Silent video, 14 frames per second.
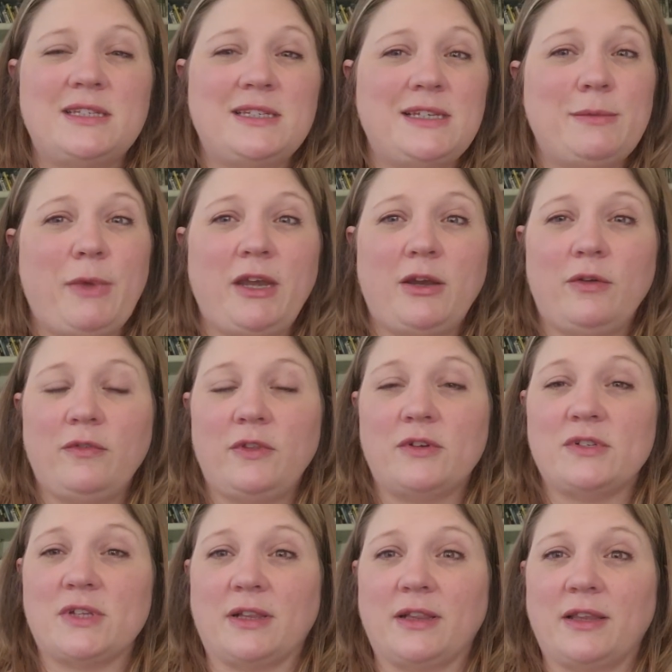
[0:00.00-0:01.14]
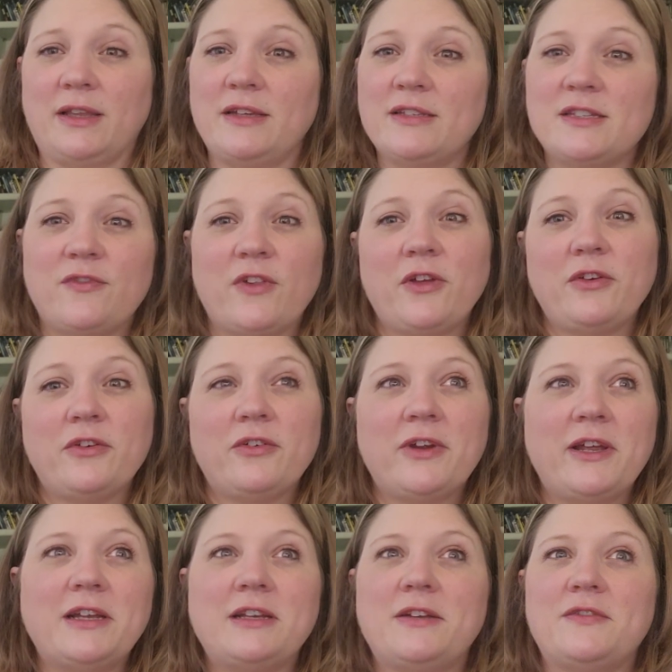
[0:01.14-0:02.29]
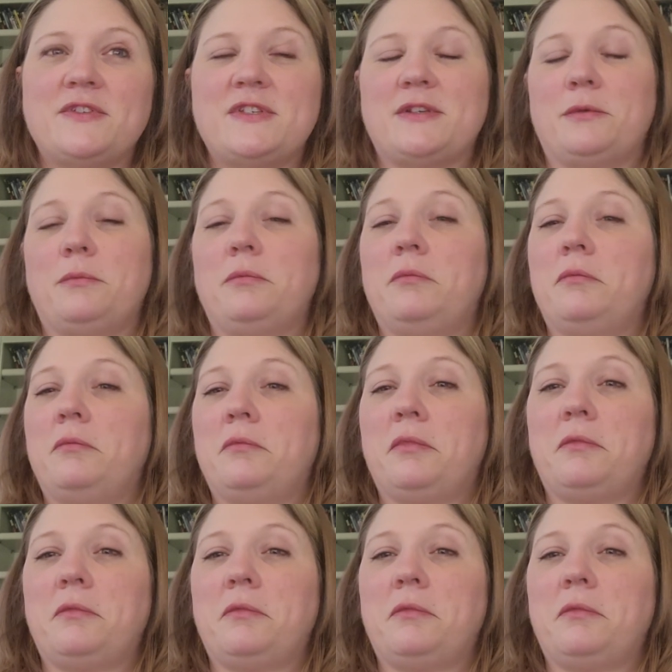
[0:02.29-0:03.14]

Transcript: Does anybody know if there's a list floating around of some